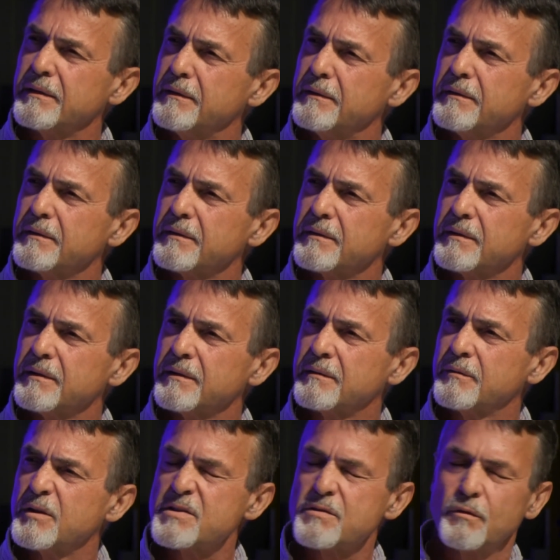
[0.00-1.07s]

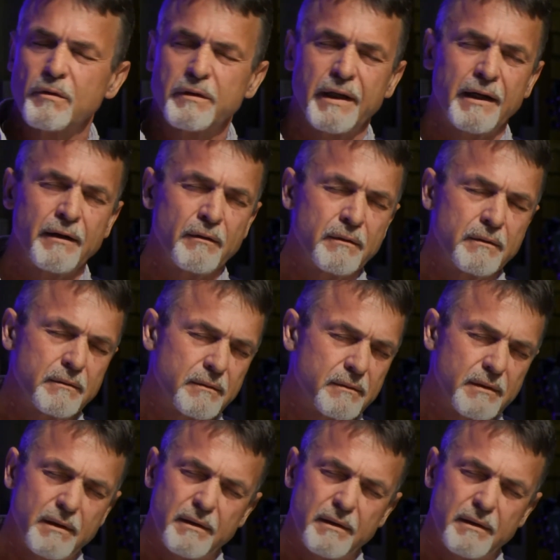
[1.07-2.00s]
It was all done